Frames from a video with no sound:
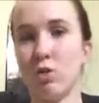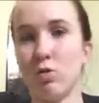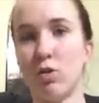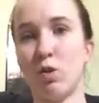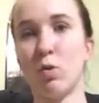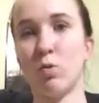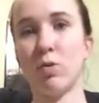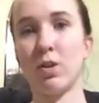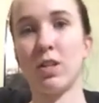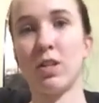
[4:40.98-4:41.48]

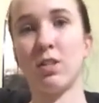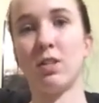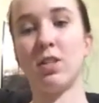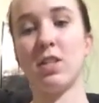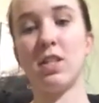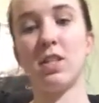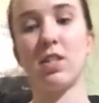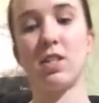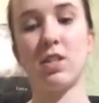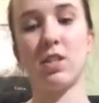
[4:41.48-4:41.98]
Go
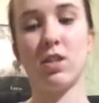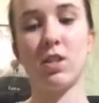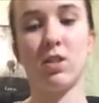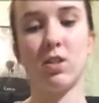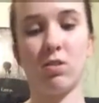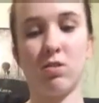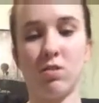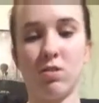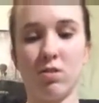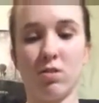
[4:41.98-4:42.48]
Clarice.
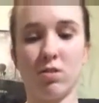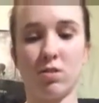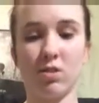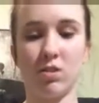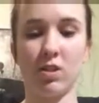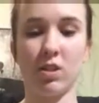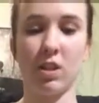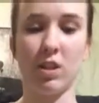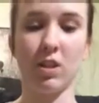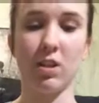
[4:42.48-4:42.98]

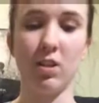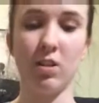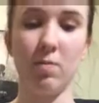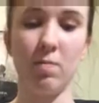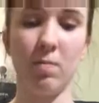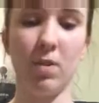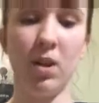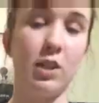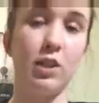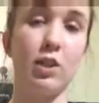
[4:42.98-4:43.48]
Kill
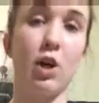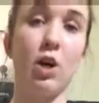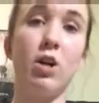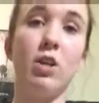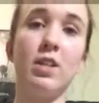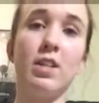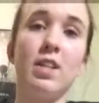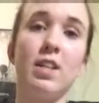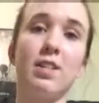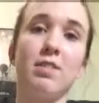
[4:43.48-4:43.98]
him.
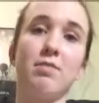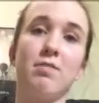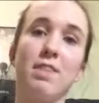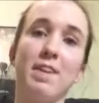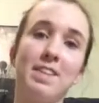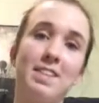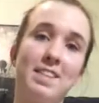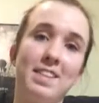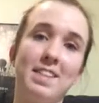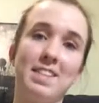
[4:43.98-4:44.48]
Talia
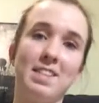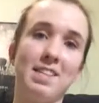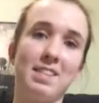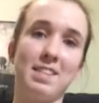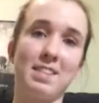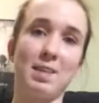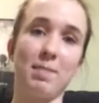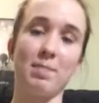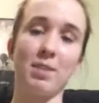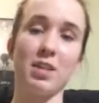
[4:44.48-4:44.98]
finally does
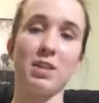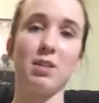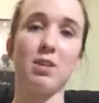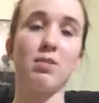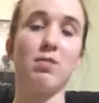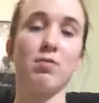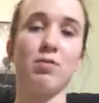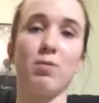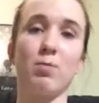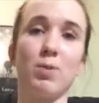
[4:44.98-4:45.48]
something
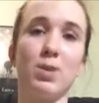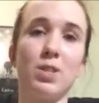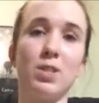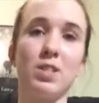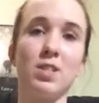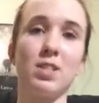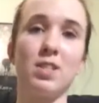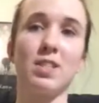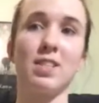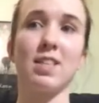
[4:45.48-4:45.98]
good for
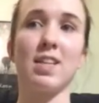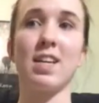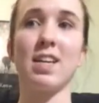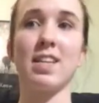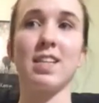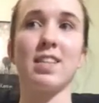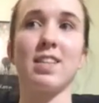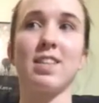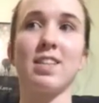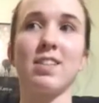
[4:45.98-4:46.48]
once.
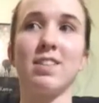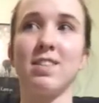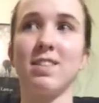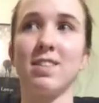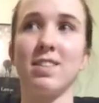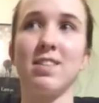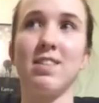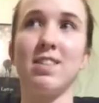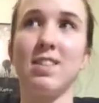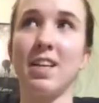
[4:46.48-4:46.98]
Like,
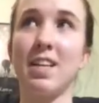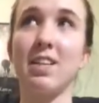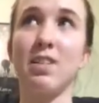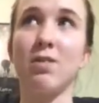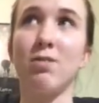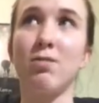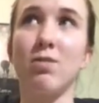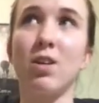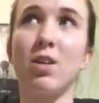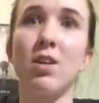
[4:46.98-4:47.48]
thank
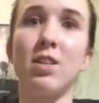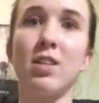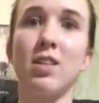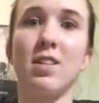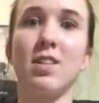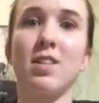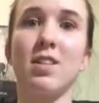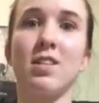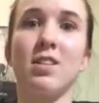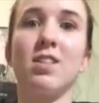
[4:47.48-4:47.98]
you,
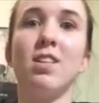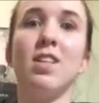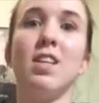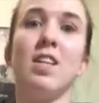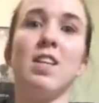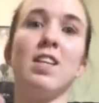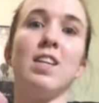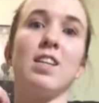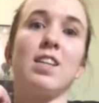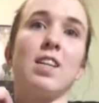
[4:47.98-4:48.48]
Talia.
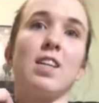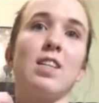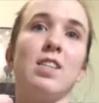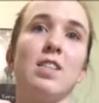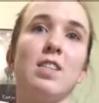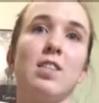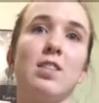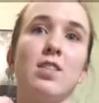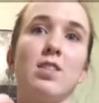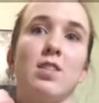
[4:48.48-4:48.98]

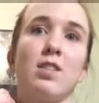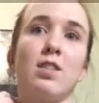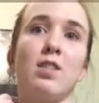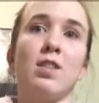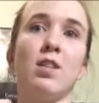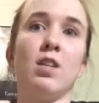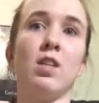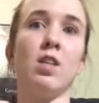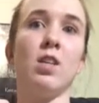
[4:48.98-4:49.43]
'Cause